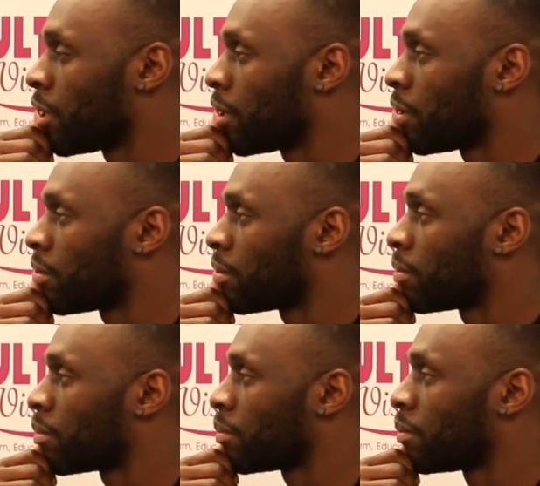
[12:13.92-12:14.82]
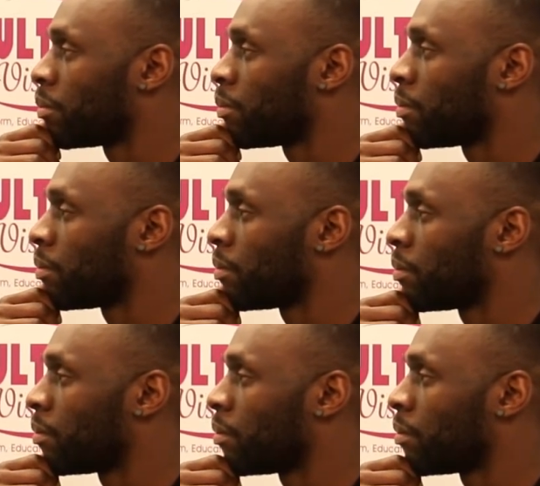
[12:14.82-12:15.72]

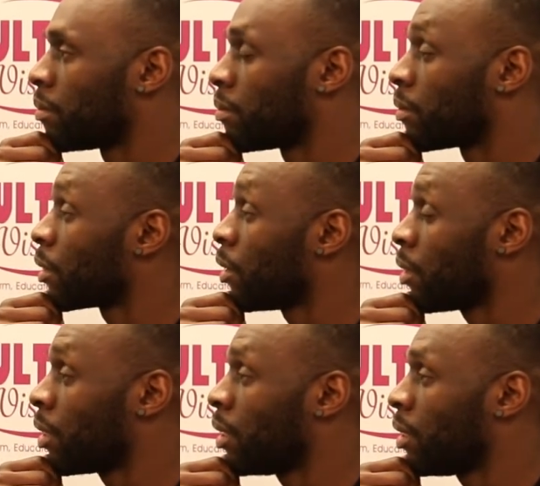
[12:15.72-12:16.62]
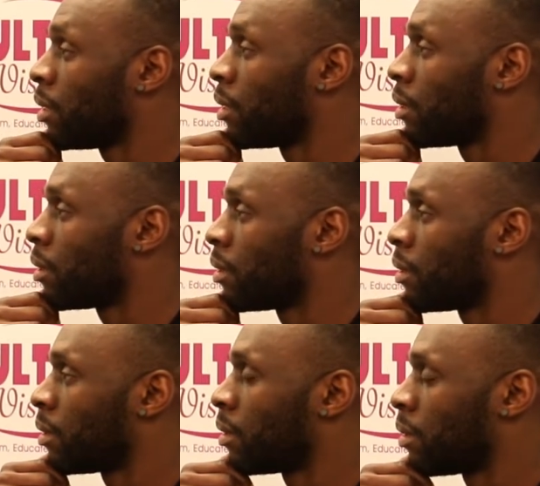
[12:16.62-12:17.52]

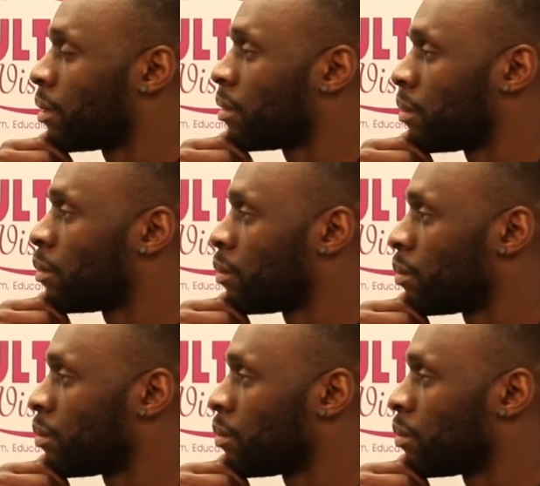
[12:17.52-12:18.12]
[no speech]